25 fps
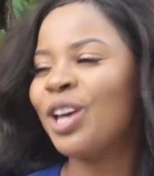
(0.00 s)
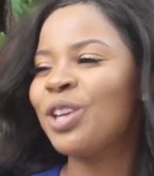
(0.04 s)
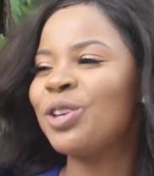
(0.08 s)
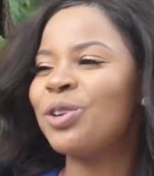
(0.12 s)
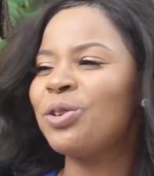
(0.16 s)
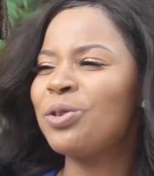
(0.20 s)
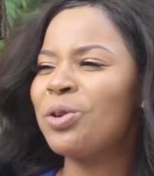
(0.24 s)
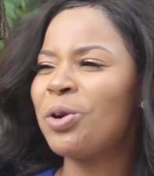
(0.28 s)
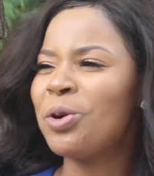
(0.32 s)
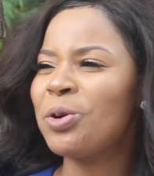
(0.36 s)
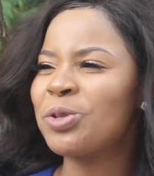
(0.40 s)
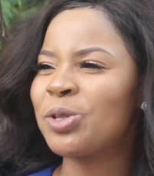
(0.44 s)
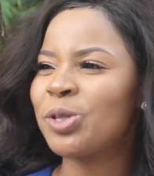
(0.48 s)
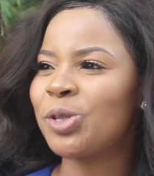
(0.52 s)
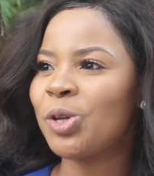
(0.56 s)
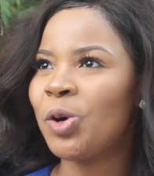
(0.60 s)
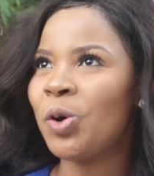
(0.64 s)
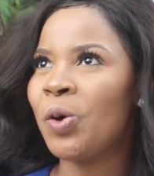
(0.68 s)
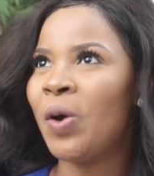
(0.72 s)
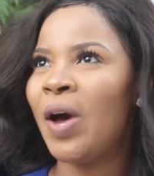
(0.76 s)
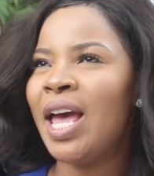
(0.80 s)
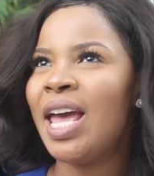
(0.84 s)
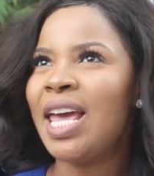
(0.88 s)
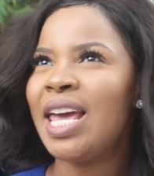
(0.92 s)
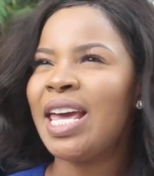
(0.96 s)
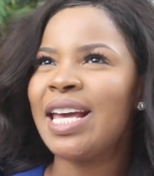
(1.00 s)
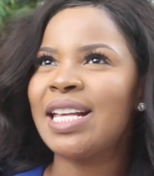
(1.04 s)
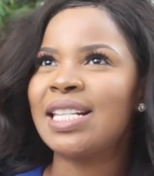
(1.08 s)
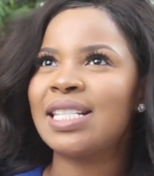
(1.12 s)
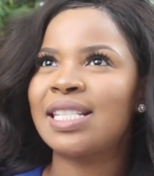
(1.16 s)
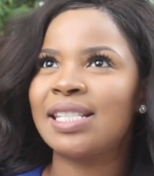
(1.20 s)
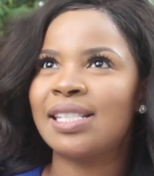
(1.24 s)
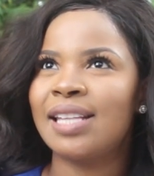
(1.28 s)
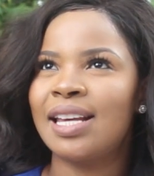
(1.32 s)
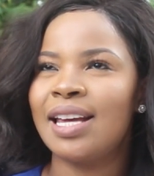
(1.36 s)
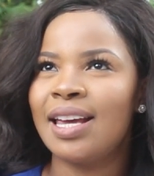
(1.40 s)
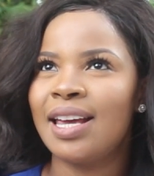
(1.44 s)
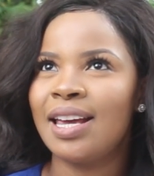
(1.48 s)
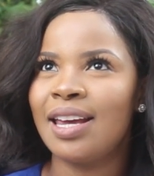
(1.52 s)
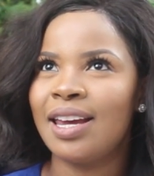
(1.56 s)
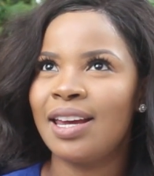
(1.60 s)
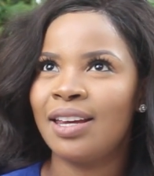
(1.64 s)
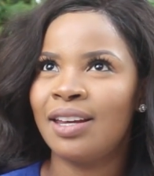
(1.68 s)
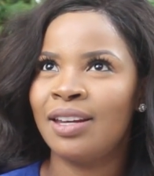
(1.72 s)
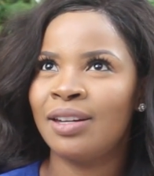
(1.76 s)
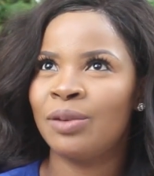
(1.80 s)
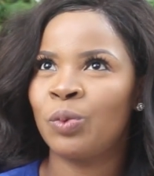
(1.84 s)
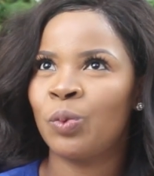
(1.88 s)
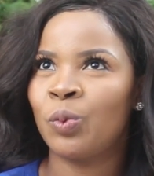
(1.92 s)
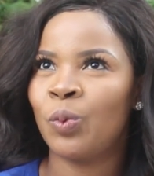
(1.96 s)
You know, so it's
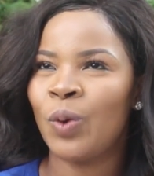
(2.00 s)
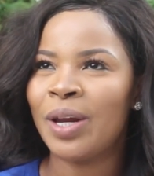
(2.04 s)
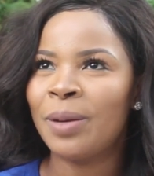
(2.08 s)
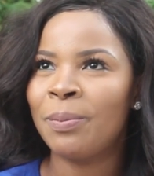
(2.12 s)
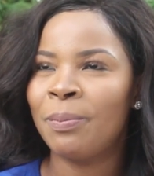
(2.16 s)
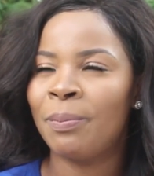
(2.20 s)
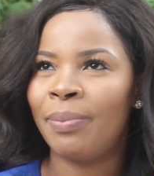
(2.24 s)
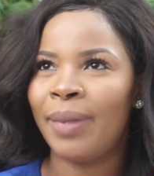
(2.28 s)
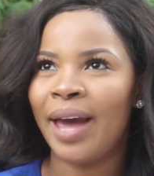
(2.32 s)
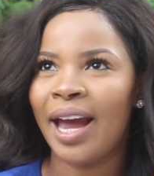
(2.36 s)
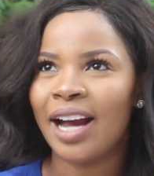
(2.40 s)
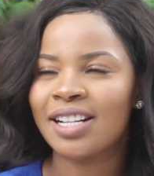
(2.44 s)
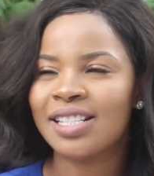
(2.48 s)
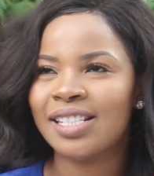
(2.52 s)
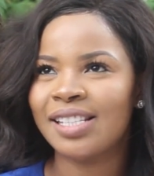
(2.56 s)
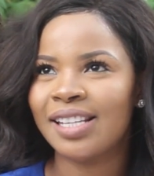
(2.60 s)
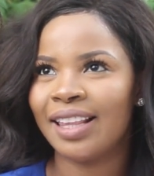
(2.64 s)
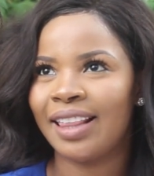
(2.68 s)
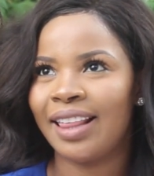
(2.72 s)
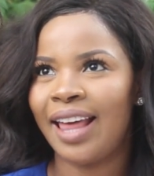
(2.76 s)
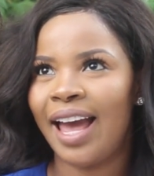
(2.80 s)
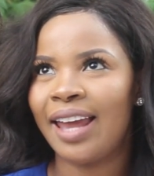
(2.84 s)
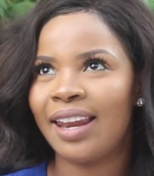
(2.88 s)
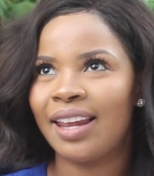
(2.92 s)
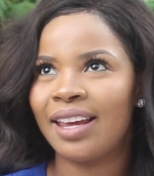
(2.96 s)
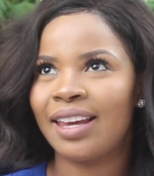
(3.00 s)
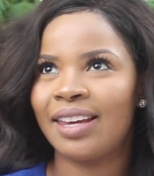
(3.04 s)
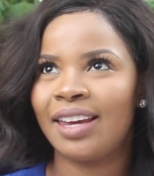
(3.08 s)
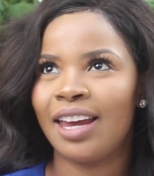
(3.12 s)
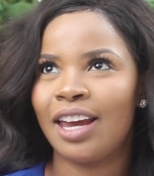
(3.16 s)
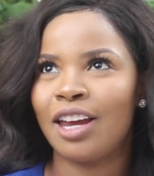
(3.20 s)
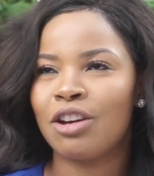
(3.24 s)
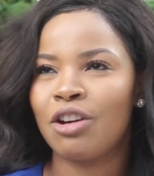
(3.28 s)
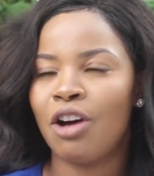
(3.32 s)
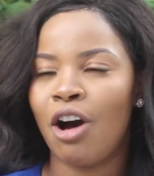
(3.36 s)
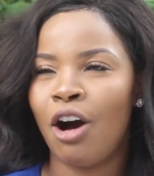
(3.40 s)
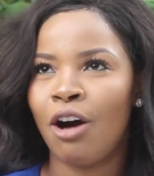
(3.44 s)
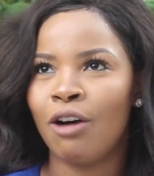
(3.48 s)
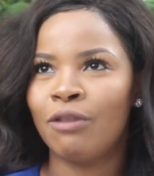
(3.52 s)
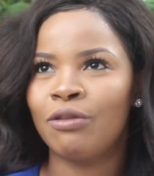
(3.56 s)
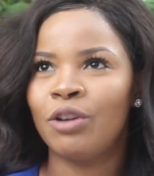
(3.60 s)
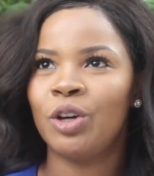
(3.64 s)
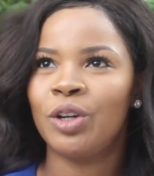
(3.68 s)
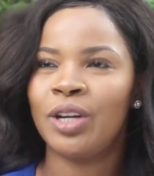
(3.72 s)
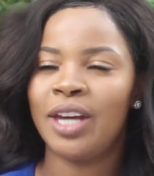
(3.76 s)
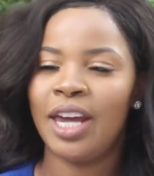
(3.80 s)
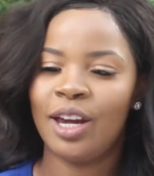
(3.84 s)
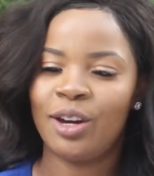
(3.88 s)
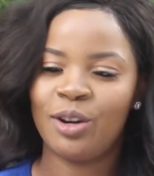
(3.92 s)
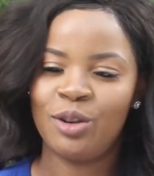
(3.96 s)
it went back to that again of
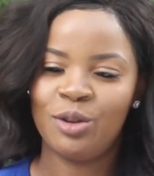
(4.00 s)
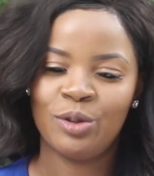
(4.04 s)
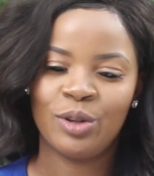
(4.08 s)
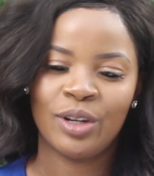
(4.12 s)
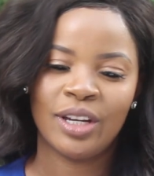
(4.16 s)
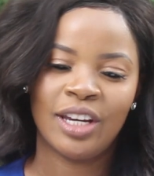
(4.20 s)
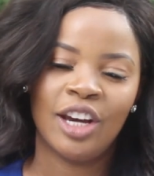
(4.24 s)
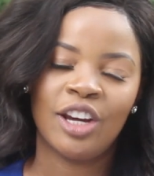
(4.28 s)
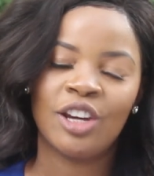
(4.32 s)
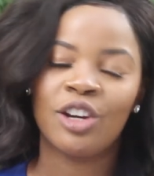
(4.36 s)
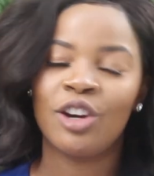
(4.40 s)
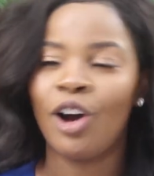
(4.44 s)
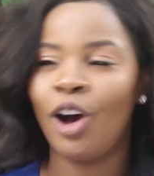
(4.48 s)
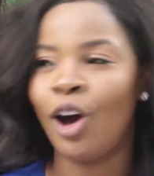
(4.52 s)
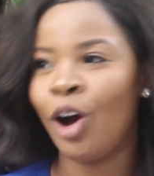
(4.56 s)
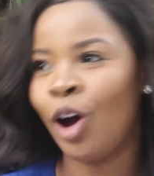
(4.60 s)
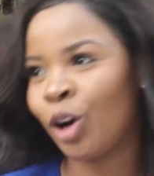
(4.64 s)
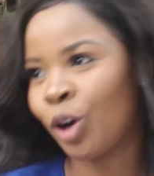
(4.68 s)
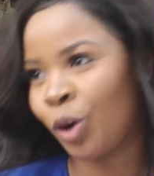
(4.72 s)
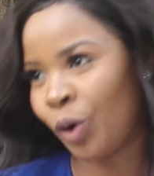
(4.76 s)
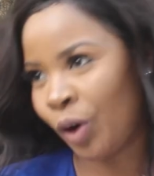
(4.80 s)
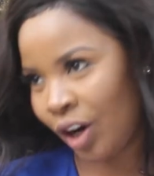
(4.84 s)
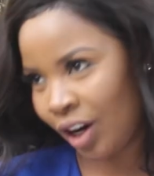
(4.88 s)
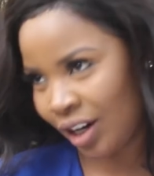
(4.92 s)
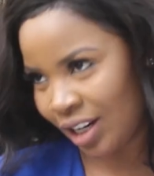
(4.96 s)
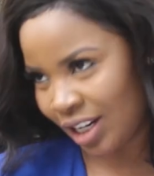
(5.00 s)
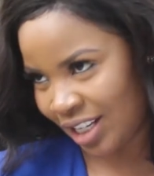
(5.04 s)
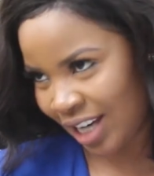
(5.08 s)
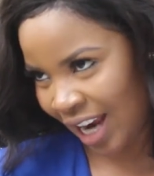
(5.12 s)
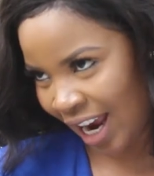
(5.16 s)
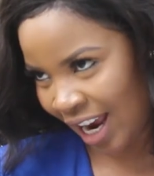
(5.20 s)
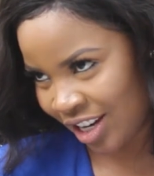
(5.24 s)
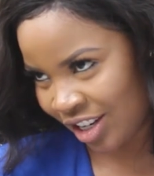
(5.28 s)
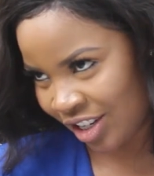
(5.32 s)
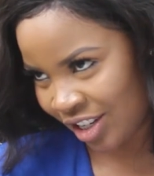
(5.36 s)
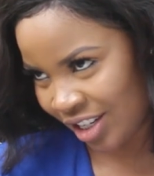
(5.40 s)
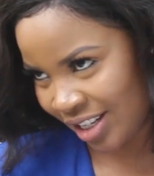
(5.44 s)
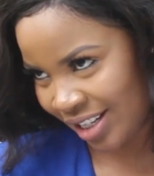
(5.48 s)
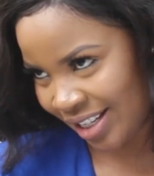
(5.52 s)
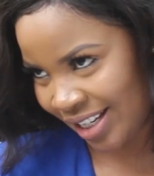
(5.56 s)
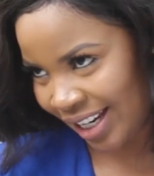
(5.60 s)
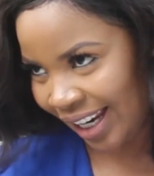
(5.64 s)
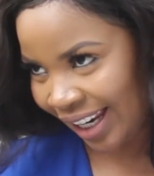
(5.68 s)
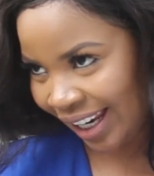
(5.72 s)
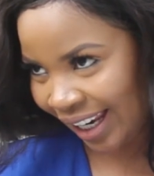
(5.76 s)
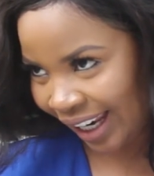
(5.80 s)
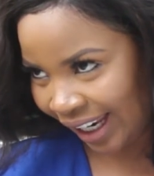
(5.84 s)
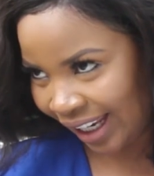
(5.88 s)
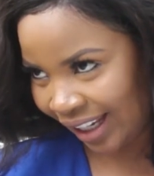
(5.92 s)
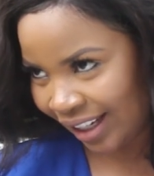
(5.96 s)
okay, cool. Here you are going on a tangent
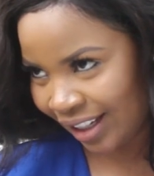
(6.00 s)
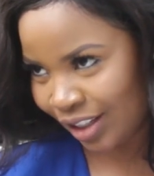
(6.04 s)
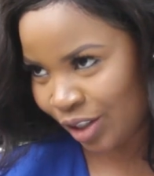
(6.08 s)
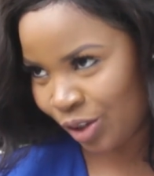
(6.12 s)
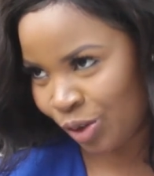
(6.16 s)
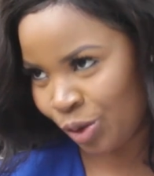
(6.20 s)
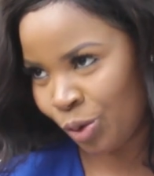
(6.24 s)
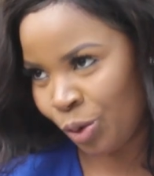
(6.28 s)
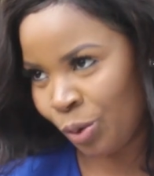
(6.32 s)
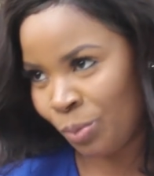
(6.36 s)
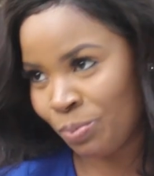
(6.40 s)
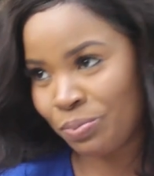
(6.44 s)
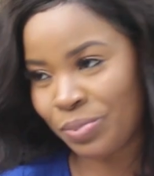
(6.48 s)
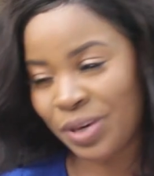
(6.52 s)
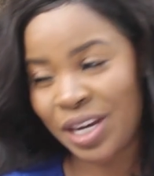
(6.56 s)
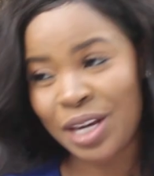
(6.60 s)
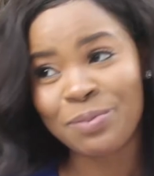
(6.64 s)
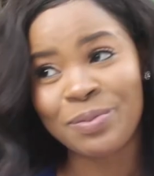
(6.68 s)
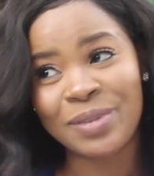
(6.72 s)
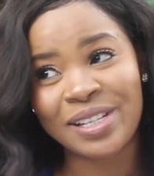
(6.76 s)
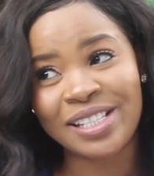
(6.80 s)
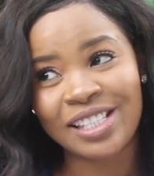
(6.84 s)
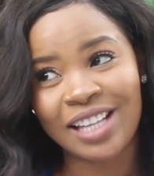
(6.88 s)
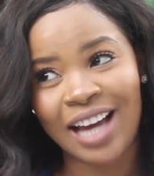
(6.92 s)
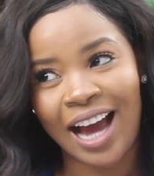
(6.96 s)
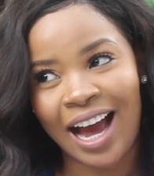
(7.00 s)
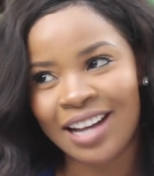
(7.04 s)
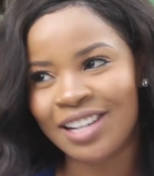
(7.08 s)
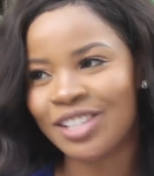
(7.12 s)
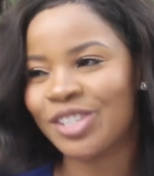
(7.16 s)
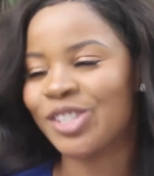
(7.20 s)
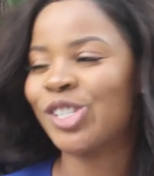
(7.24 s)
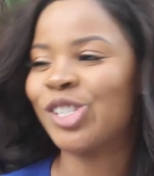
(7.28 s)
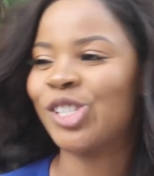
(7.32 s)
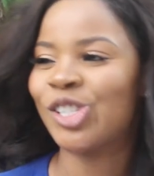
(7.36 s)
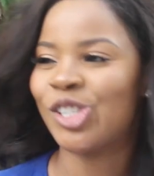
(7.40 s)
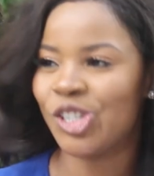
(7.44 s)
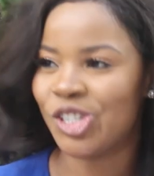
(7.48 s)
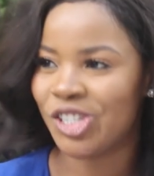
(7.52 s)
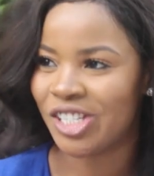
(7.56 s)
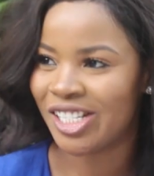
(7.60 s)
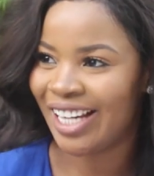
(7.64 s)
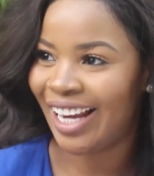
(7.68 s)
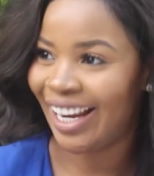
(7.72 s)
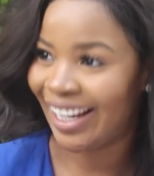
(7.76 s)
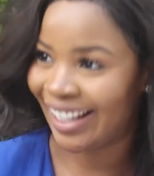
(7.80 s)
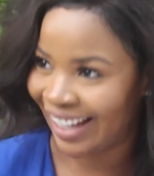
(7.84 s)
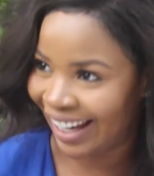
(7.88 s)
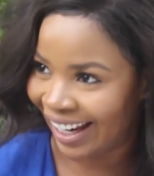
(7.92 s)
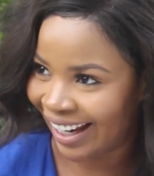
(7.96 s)
again. You know, being misunderstood
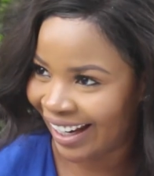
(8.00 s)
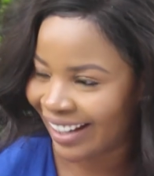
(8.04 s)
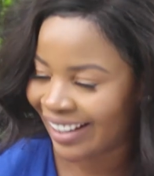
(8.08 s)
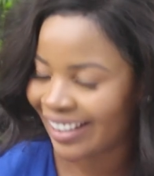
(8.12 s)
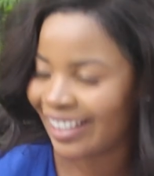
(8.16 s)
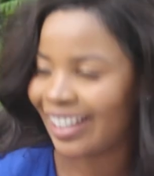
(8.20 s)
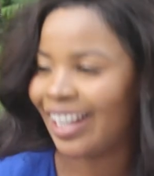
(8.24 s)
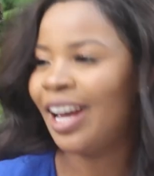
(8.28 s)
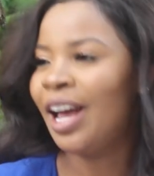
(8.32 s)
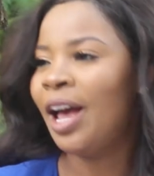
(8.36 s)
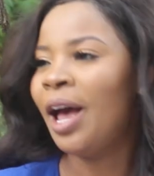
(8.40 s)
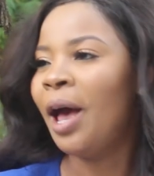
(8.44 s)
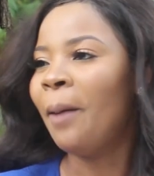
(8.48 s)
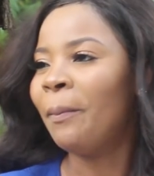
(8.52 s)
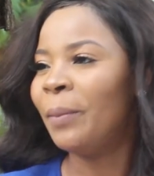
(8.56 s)
again.